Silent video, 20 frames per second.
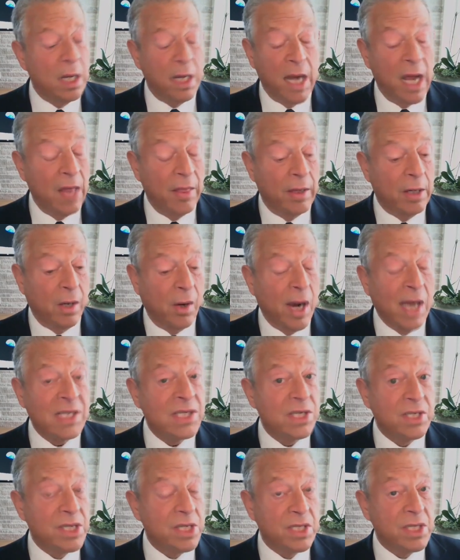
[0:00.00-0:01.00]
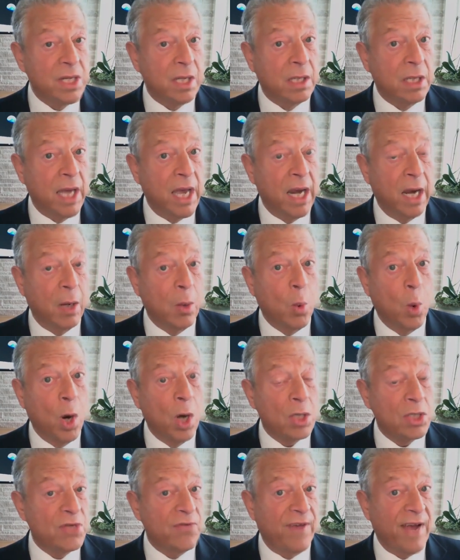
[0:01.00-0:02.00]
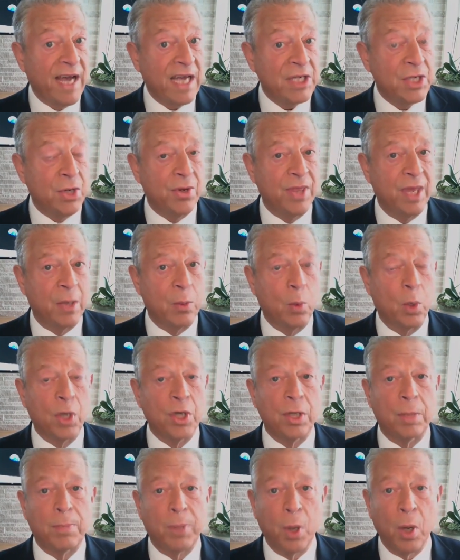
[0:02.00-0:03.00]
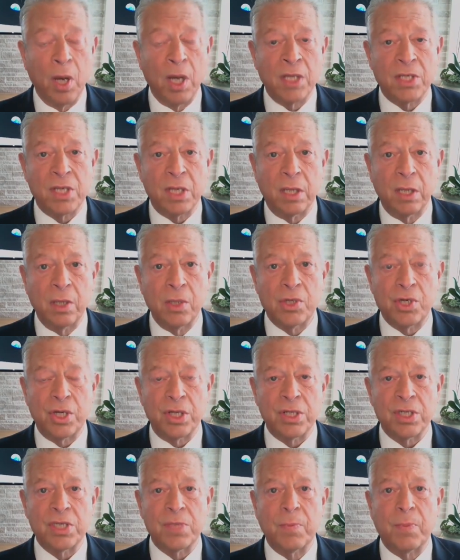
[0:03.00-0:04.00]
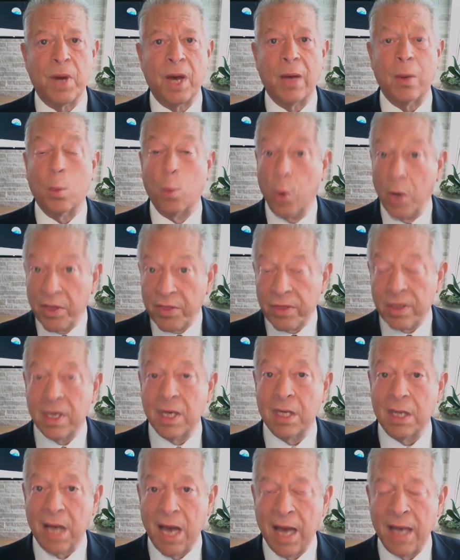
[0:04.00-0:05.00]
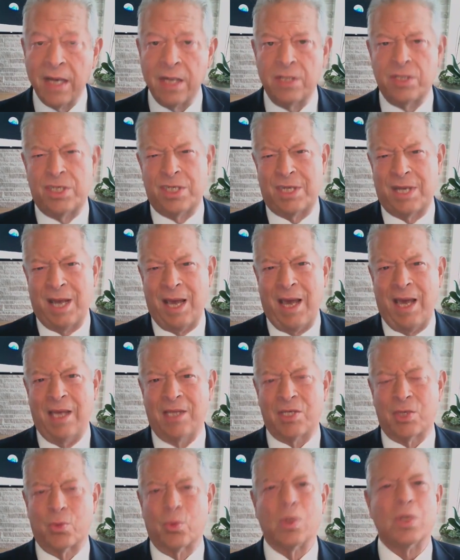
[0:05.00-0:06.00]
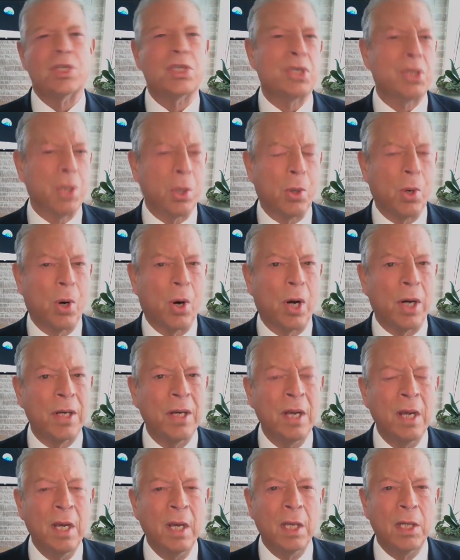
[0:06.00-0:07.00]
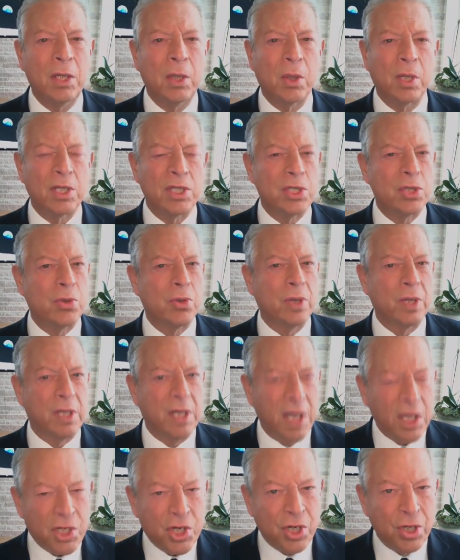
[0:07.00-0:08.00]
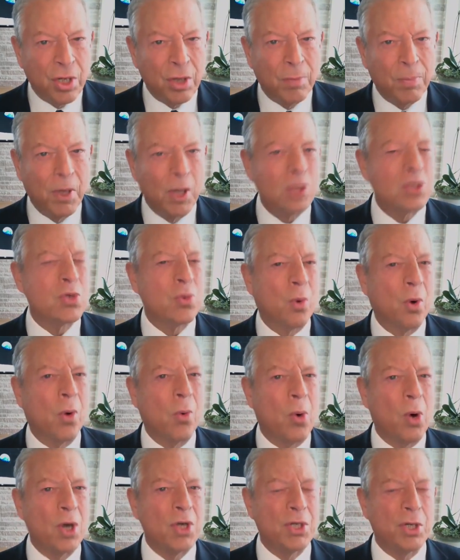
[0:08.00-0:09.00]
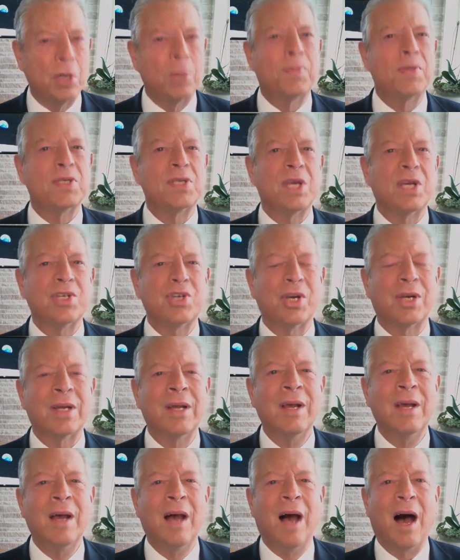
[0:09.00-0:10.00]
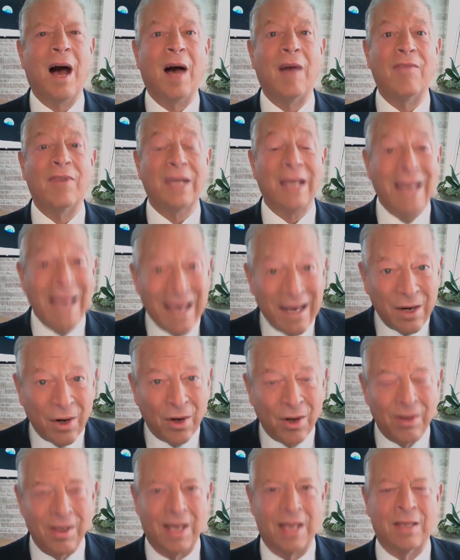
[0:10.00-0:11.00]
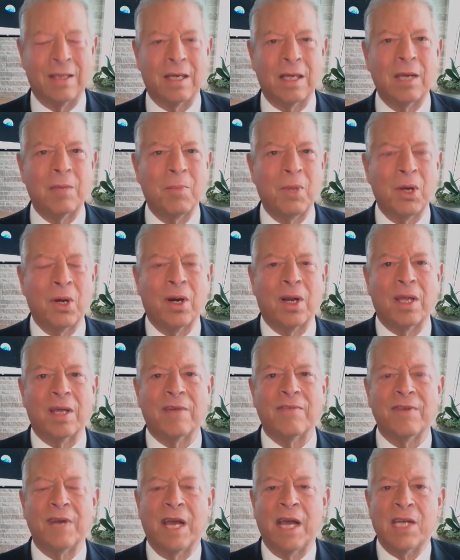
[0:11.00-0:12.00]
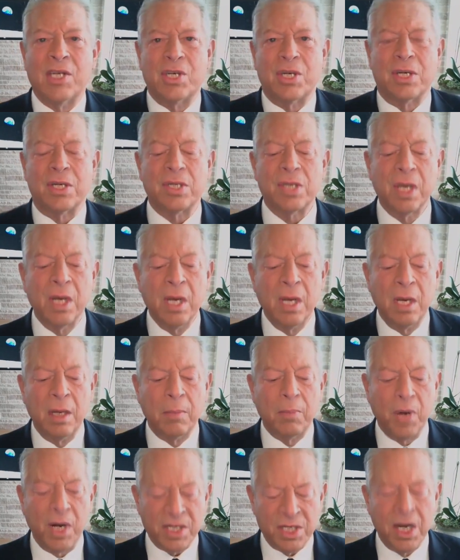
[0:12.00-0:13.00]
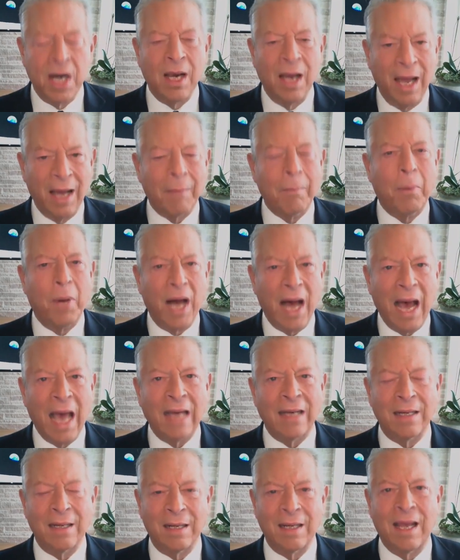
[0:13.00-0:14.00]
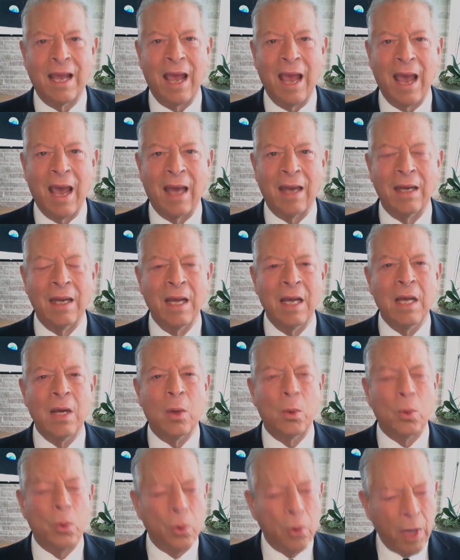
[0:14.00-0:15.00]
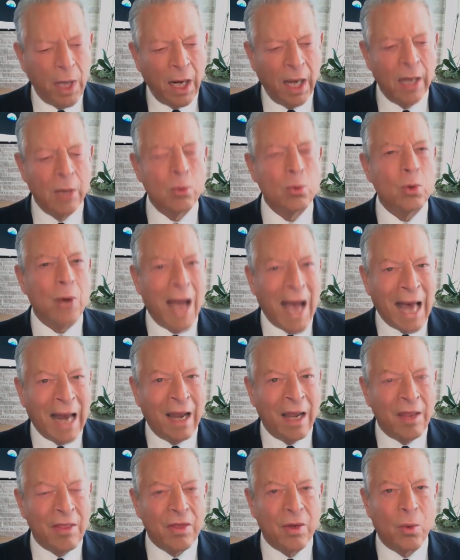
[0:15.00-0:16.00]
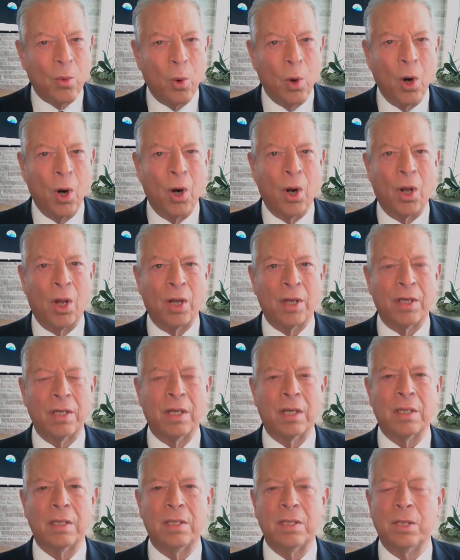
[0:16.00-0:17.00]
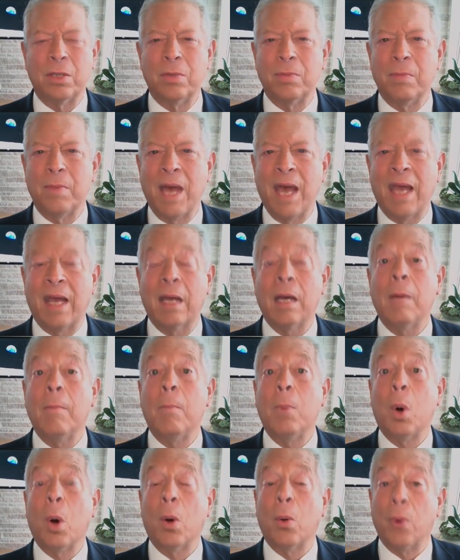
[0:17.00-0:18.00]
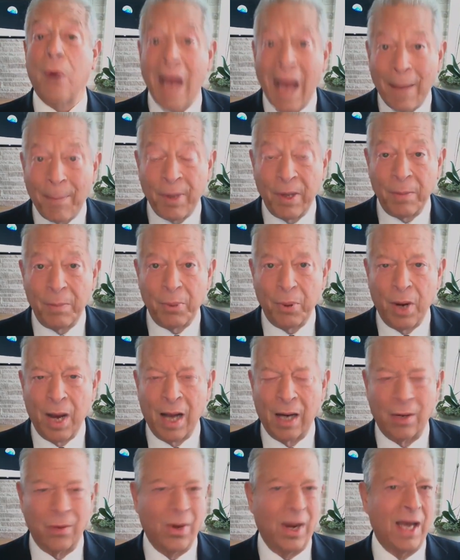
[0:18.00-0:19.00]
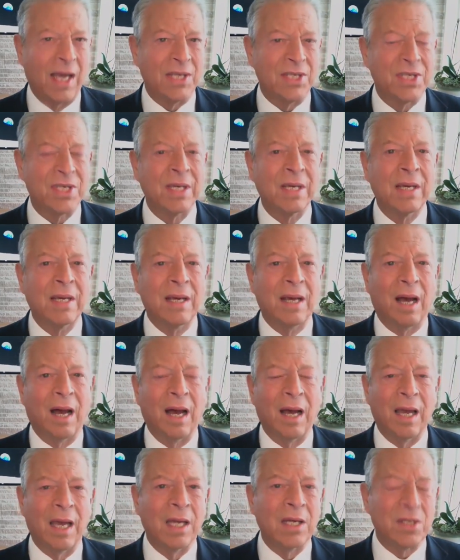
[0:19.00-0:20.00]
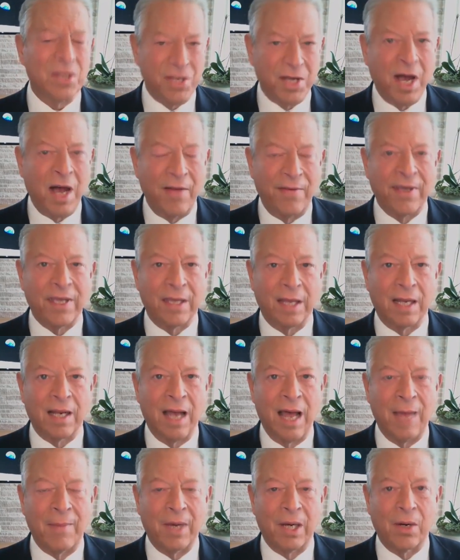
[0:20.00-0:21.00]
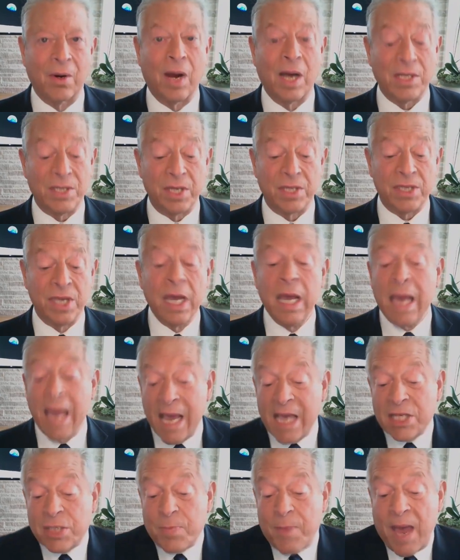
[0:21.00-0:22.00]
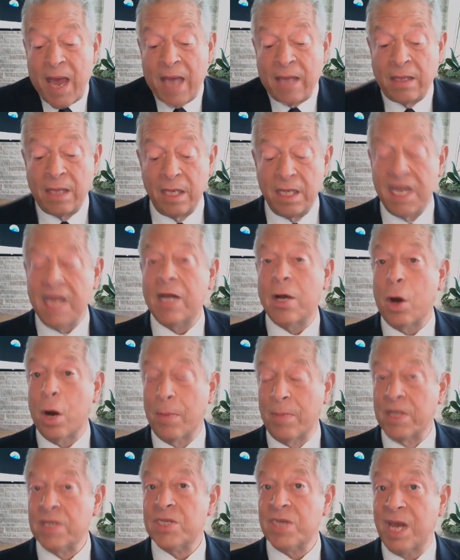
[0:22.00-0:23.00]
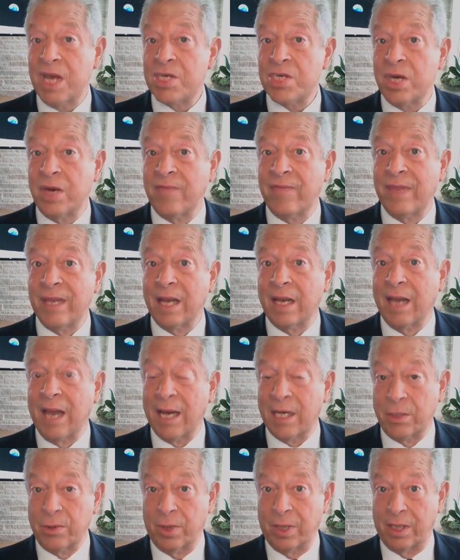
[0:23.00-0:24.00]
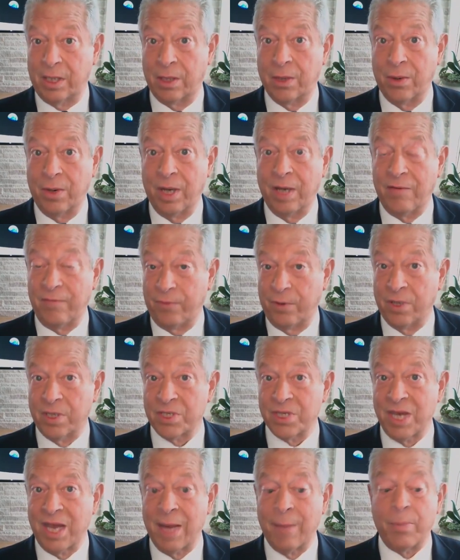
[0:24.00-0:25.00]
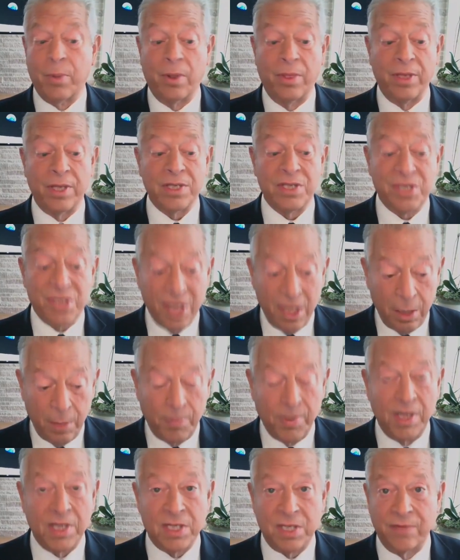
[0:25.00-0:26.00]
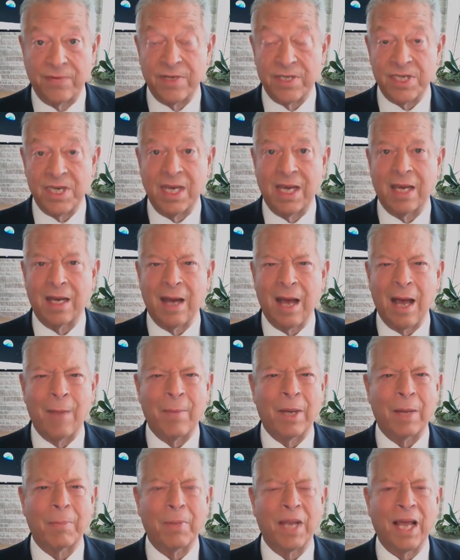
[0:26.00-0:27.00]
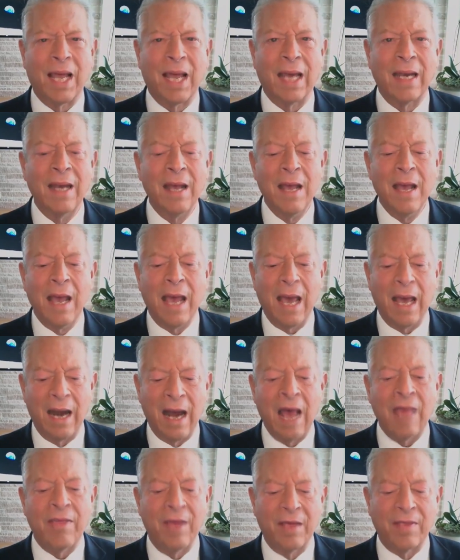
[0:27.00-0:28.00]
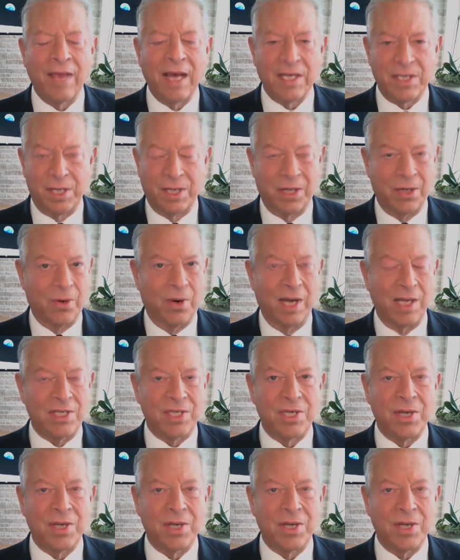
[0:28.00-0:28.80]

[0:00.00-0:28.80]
Now, the crisis is still getting worse faster than we're deploying solutions, but with the United States restored to its traditional post-World War II position of leader in the community of nations, President-elect Biden can really rally the world to make more rapid progress in solving the climate crisis. He's made the decarbonization of the electric grid, for example, the centerpiece of his economic plan, and I think that's a great